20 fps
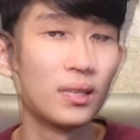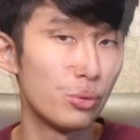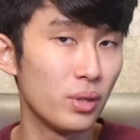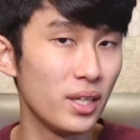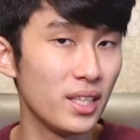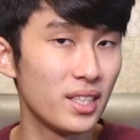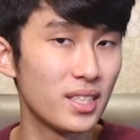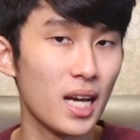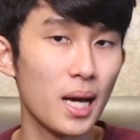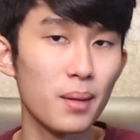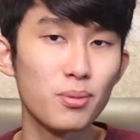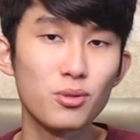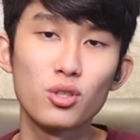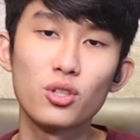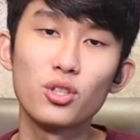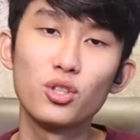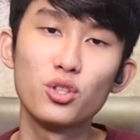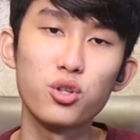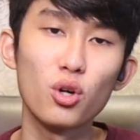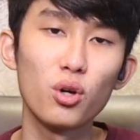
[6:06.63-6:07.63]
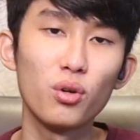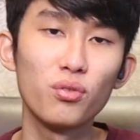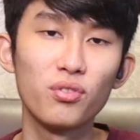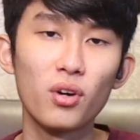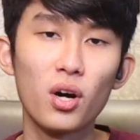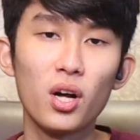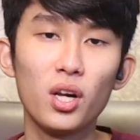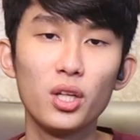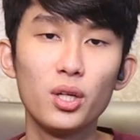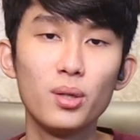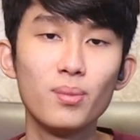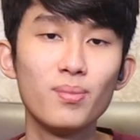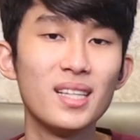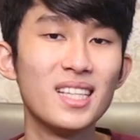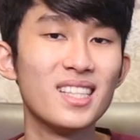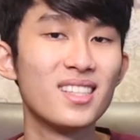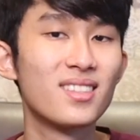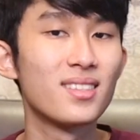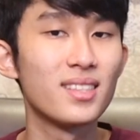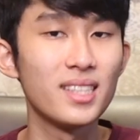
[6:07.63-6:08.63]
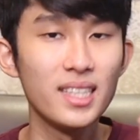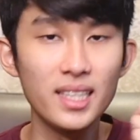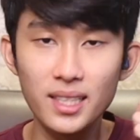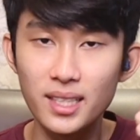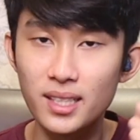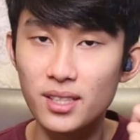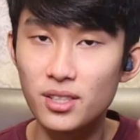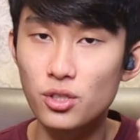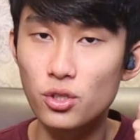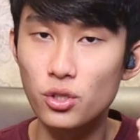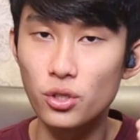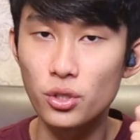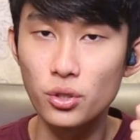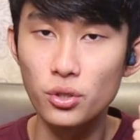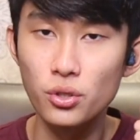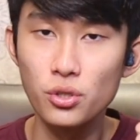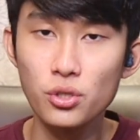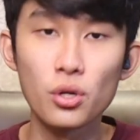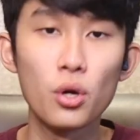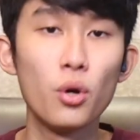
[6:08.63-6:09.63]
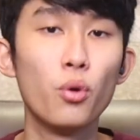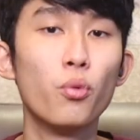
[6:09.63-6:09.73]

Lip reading: 3 taps to control volume is tedious to use